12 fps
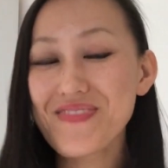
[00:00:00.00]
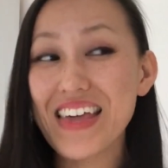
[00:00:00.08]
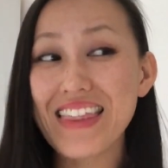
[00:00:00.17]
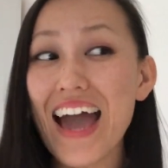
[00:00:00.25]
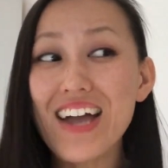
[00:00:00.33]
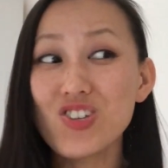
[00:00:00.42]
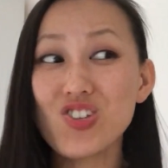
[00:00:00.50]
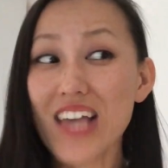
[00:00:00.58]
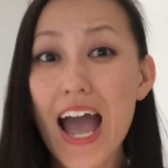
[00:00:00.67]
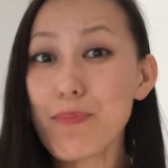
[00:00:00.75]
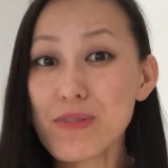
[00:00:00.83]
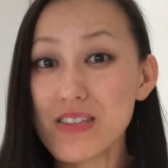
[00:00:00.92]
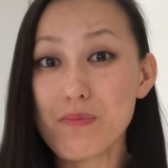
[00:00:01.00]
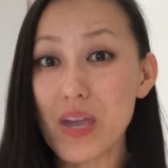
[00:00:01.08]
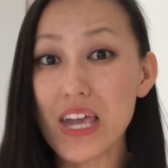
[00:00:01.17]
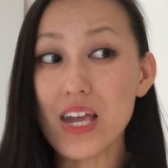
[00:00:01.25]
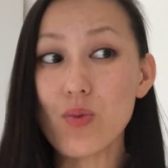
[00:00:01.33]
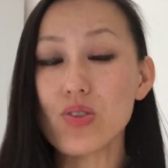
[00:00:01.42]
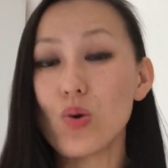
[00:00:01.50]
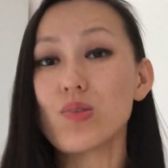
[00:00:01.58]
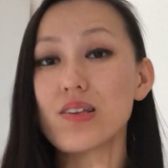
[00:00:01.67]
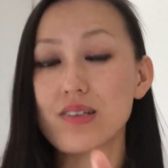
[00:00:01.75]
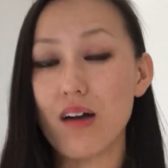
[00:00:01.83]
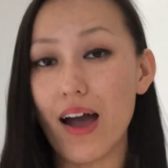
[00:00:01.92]
that it just happened to be with all
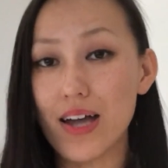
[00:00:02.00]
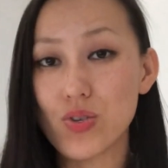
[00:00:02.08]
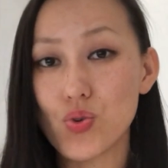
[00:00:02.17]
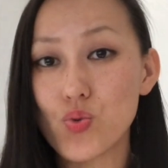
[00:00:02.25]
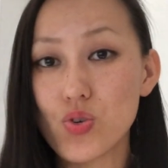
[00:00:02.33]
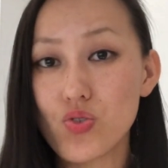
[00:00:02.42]
these guys who were